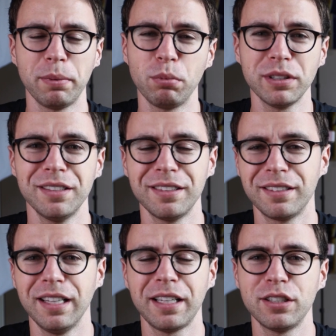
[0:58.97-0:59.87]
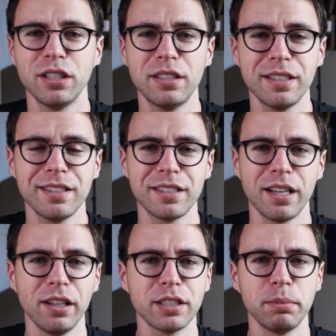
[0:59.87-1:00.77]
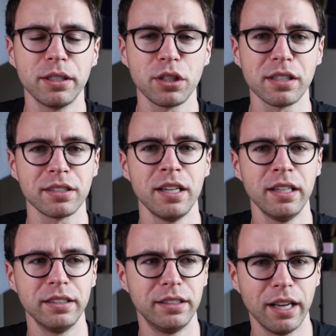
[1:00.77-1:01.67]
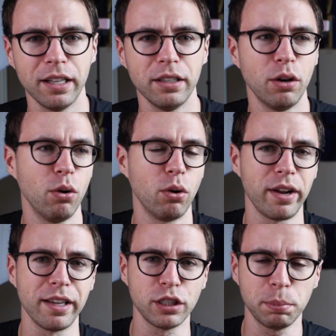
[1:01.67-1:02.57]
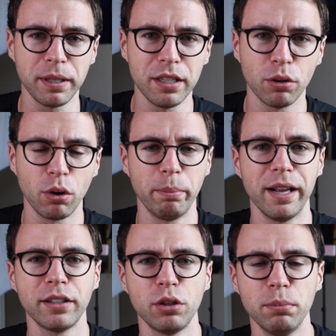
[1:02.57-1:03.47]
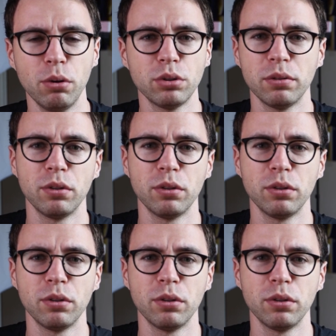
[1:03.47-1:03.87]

It wasn't like it just doesn't sell as much as Dell or HP or BenQ, most of